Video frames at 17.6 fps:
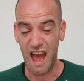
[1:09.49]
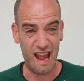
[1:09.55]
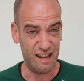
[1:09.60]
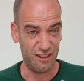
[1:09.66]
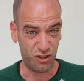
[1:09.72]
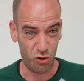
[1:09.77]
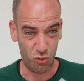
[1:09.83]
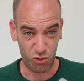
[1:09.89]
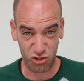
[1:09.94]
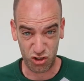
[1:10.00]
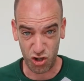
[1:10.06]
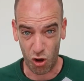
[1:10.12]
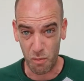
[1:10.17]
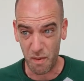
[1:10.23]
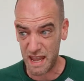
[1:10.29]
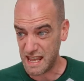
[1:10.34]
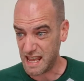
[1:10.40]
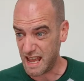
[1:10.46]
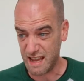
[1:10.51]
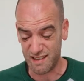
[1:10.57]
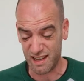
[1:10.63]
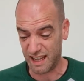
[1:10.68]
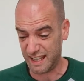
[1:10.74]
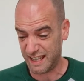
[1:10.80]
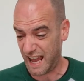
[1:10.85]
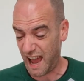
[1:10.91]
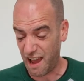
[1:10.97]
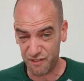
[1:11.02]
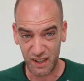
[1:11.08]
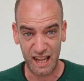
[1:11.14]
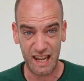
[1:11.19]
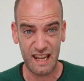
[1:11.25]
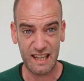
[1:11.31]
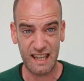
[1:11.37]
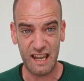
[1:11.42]
He's called Tommy, he's a
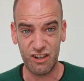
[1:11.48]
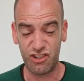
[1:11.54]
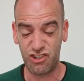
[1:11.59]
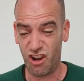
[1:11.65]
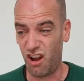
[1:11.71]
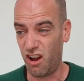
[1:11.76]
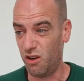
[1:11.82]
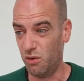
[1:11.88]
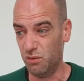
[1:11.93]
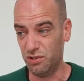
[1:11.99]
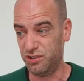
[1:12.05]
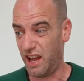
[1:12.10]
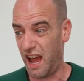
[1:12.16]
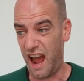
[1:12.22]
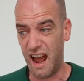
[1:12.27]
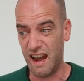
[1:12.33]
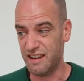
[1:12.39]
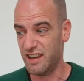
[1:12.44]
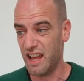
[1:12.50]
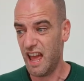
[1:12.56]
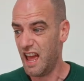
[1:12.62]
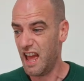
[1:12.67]
Cavalier King Charles, and